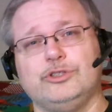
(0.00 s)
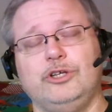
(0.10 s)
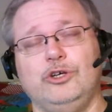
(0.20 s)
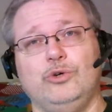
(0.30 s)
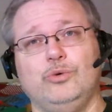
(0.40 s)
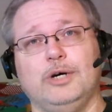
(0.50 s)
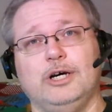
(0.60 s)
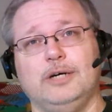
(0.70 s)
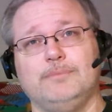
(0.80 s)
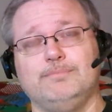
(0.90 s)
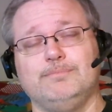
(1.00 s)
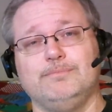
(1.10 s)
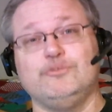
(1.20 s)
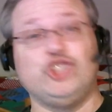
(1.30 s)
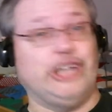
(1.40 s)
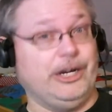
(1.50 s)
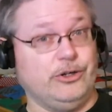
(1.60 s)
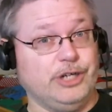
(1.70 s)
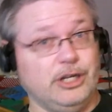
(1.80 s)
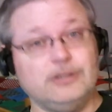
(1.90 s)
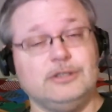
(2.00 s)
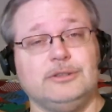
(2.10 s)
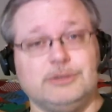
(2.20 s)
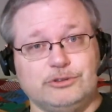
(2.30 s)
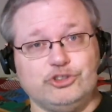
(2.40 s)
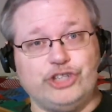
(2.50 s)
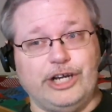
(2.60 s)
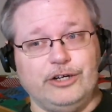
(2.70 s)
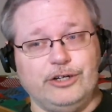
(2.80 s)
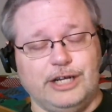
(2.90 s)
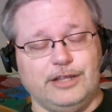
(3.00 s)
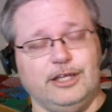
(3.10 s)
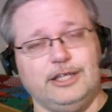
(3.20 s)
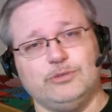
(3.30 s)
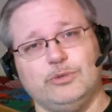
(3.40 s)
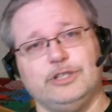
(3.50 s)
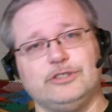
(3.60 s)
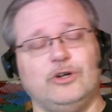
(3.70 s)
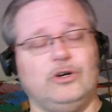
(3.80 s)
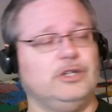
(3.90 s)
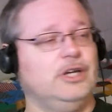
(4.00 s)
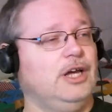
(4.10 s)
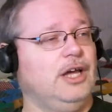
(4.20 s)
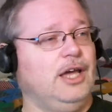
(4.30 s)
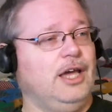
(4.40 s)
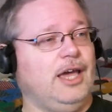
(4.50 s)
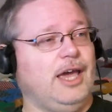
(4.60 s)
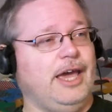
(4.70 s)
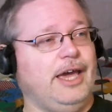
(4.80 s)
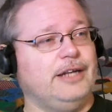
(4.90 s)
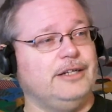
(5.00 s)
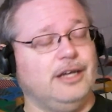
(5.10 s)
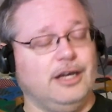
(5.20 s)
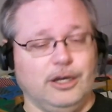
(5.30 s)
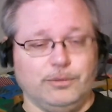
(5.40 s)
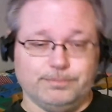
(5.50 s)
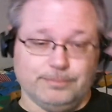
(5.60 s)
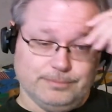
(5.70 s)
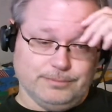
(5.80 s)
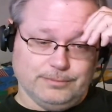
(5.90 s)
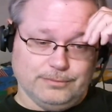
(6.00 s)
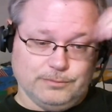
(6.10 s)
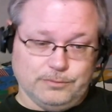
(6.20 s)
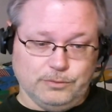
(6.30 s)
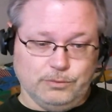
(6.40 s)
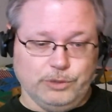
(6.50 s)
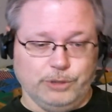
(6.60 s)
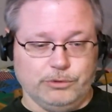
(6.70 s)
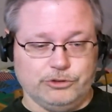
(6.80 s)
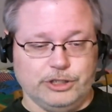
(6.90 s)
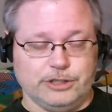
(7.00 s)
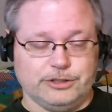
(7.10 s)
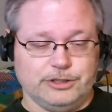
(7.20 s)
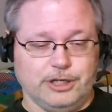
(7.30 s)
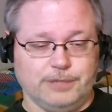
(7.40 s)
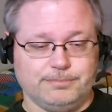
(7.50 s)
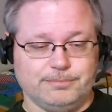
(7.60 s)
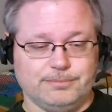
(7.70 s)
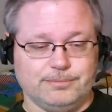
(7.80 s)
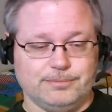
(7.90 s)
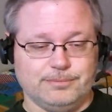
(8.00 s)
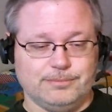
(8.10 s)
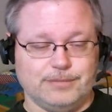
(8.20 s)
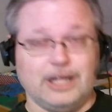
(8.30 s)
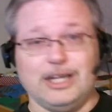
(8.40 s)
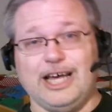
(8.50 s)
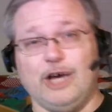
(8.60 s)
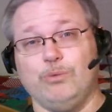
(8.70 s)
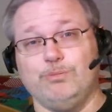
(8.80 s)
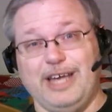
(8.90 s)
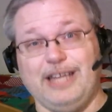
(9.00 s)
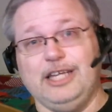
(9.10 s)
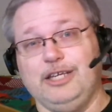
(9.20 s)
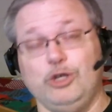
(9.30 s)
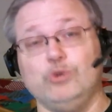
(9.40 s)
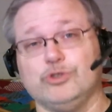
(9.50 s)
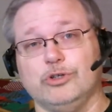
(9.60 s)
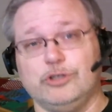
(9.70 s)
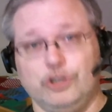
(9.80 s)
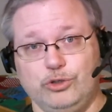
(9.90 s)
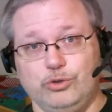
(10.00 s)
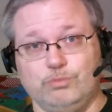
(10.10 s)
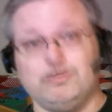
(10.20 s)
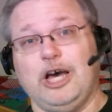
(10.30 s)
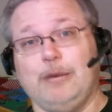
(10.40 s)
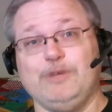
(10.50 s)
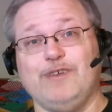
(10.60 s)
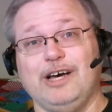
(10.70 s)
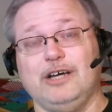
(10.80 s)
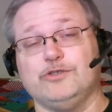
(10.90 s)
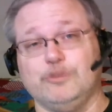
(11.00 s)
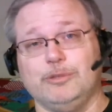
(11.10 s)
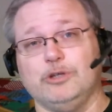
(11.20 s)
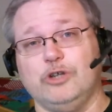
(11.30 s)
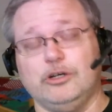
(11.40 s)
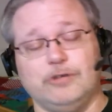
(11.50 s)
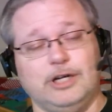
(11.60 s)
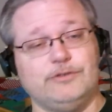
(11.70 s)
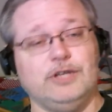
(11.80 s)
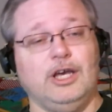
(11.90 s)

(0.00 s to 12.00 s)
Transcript: to shared, I think is what it's called, and we will just allow any user to copy files from those hard drives.